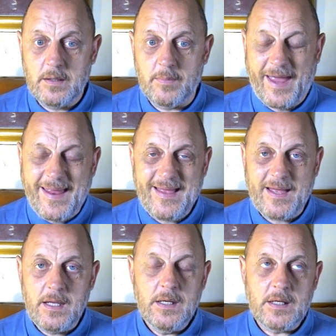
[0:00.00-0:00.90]
I'm kind of
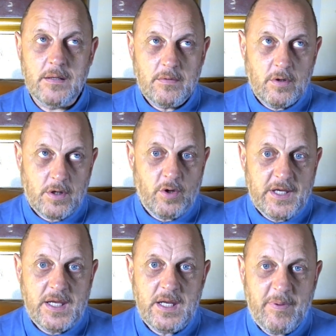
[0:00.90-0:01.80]
going to
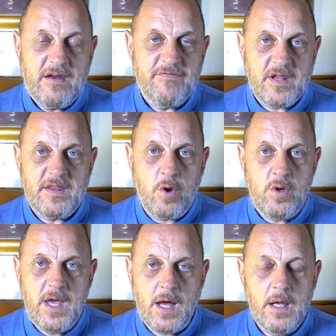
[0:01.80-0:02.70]
give you the benefit of the doubt
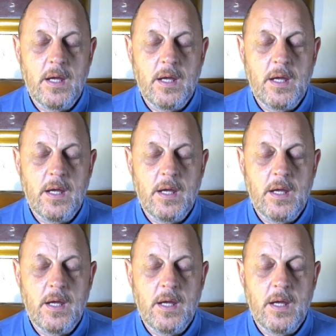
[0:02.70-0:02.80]
here